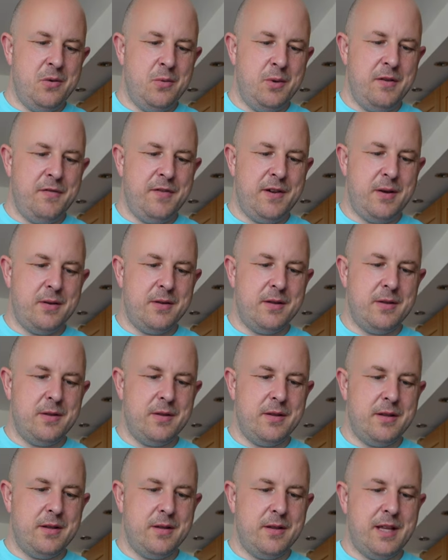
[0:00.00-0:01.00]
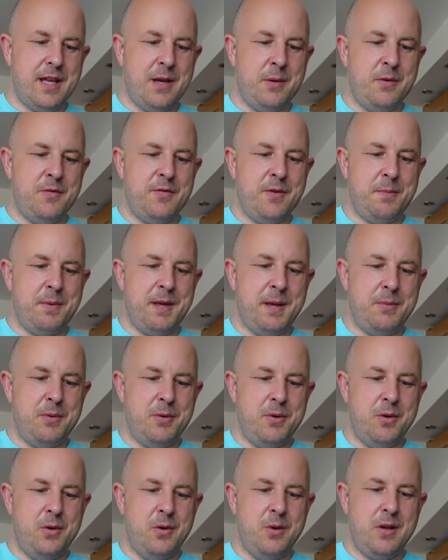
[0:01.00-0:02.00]
We felt that they were for
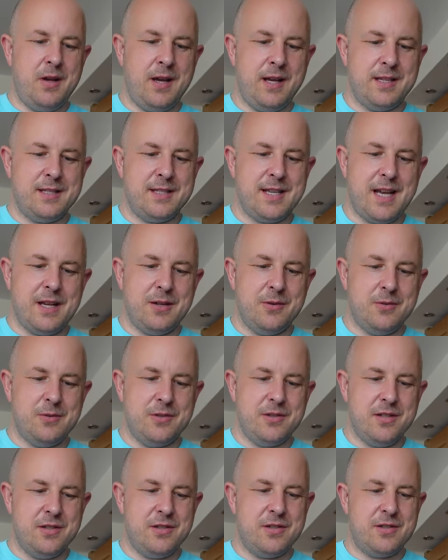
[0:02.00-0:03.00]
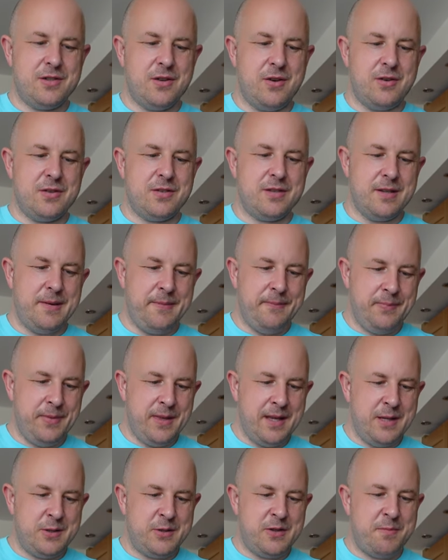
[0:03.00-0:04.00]
people who like sandals and socks.
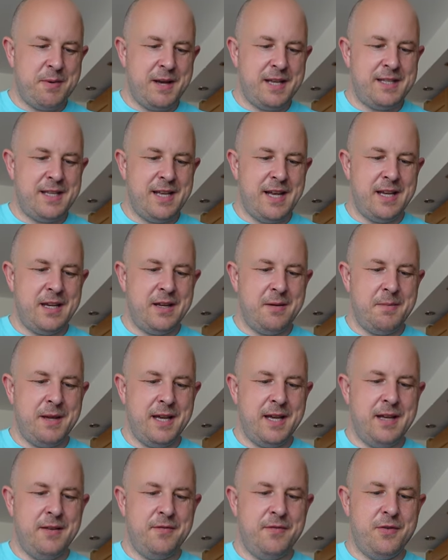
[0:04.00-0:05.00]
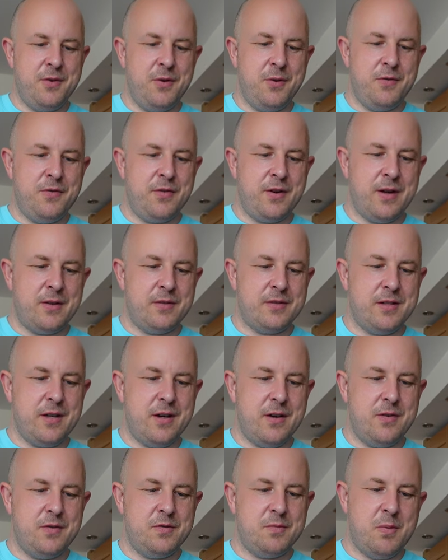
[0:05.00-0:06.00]
So basically end up making food for
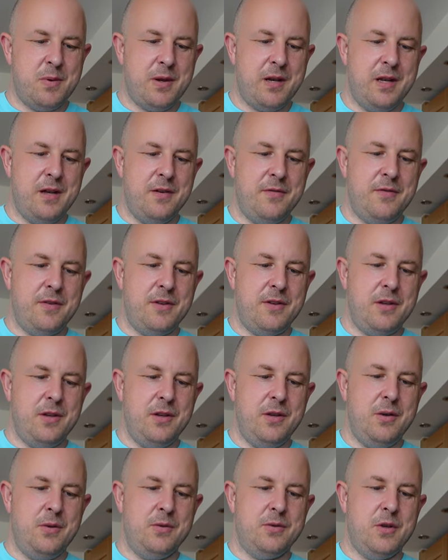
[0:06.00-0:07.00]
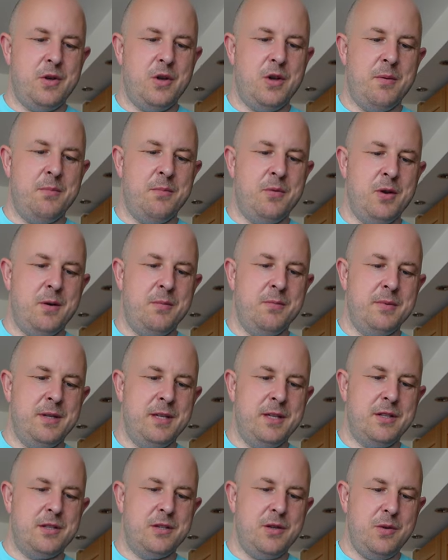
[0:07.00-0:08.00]
ourselves, but we'd love you to nom nom
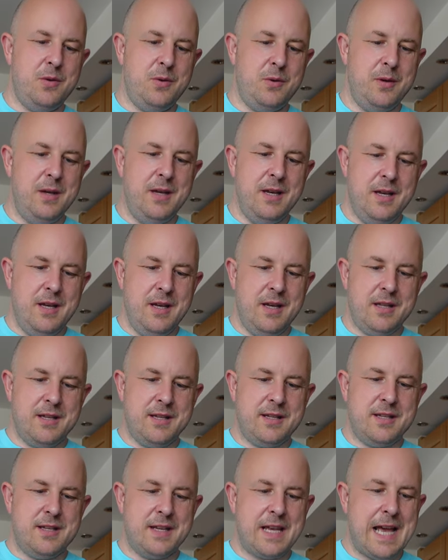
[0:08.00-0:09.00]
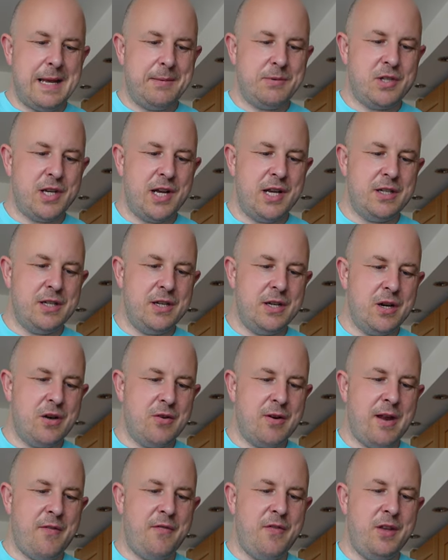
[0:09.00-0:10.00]
it too. This is a game changer,
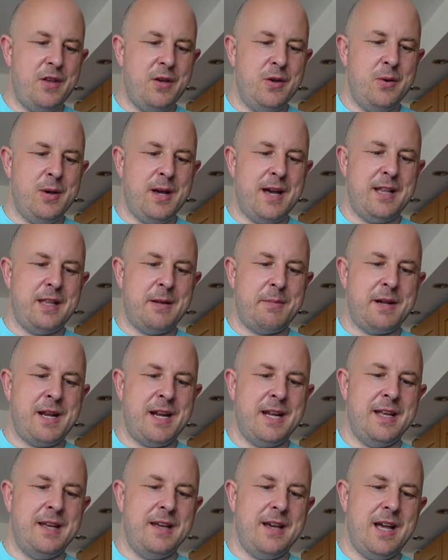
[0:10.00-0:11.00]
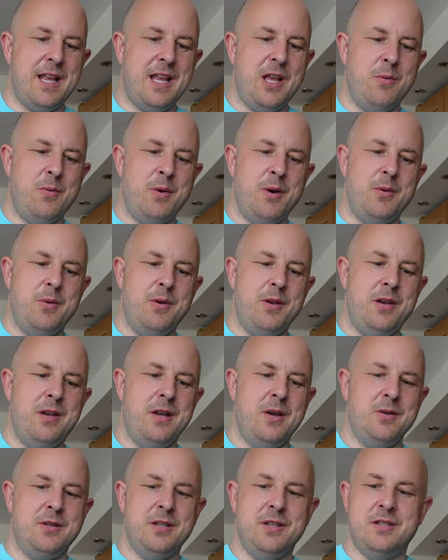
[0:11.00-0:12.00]
great for you and the planet, and you won't
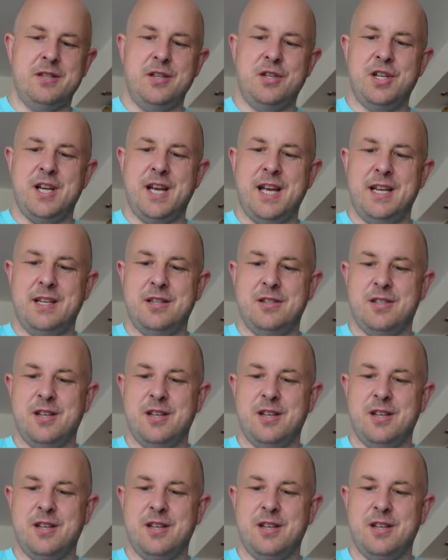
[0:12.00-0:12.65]
notice the change.